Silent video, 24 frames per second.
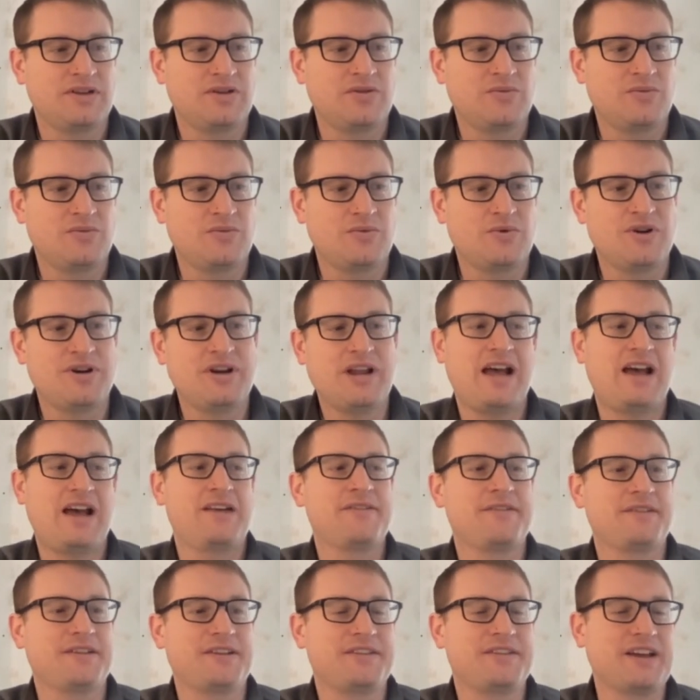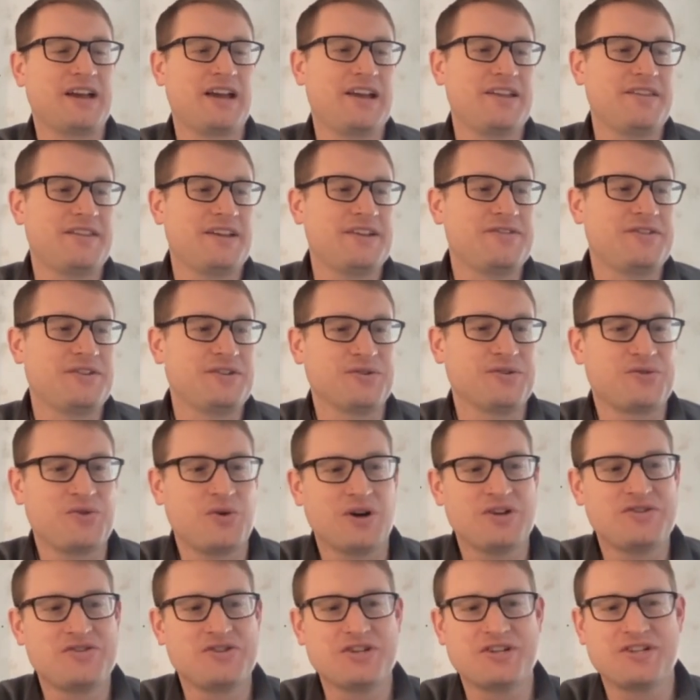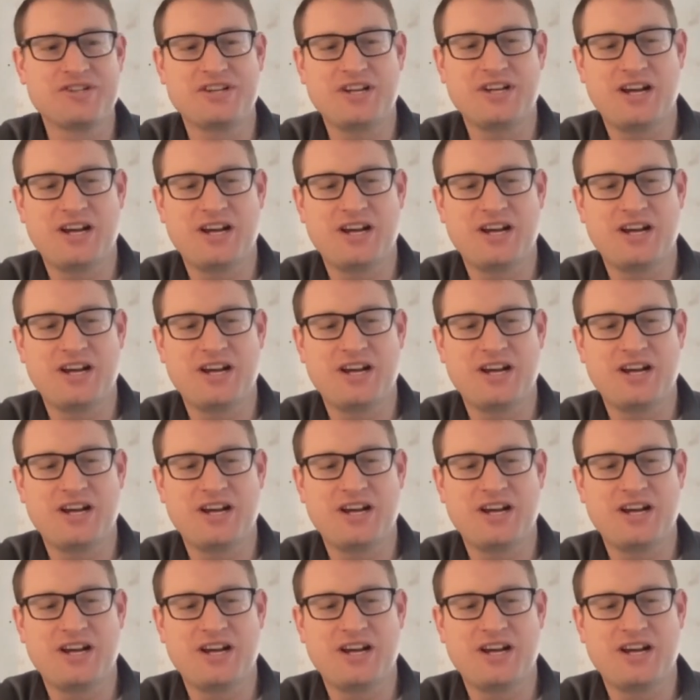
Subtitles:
One athlete. That's a good question.